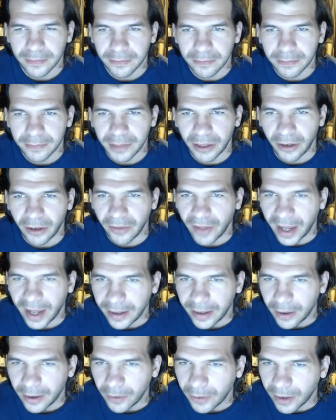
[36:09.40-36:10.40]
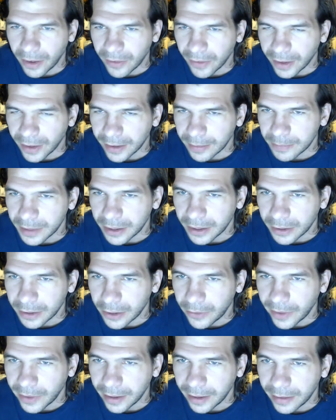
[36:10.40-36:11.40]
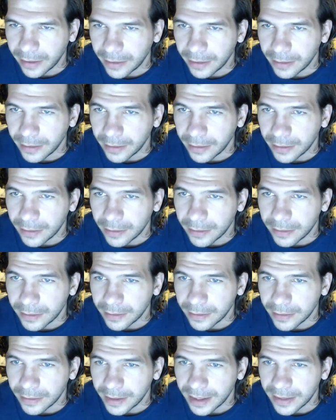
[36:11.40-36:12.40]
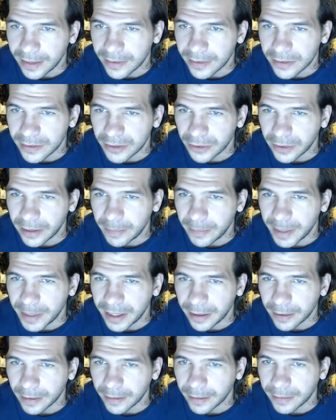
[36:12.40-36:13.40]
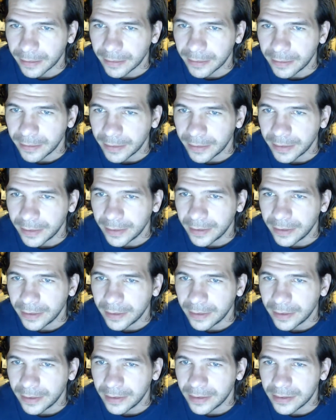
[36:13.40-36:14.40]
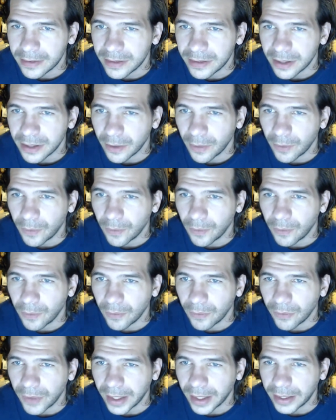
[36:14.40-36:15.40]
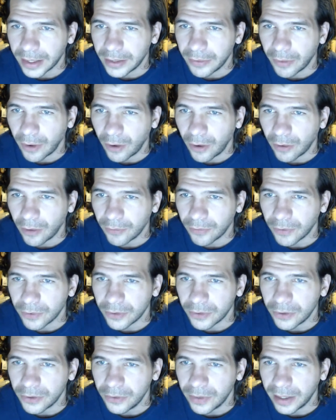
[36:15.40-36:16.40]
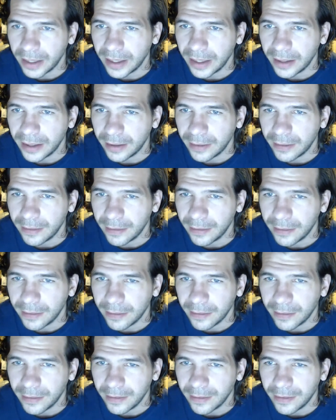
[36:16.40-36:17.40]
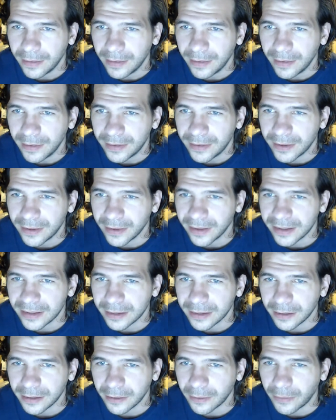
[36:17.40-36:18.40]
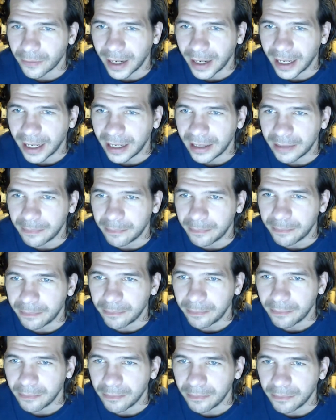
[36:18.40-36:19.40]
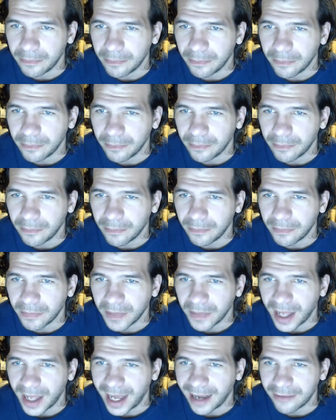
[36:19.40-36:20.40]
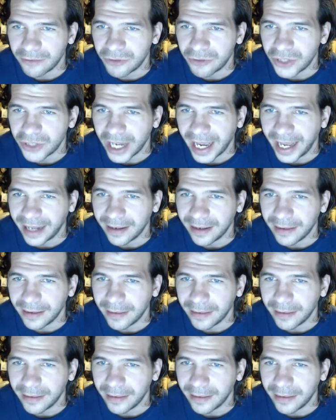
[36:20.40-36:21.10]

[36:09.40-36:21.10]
But on that note, I think I'm going to go ahead and end the stream here. So thank you all for tuning in to this little random live chat.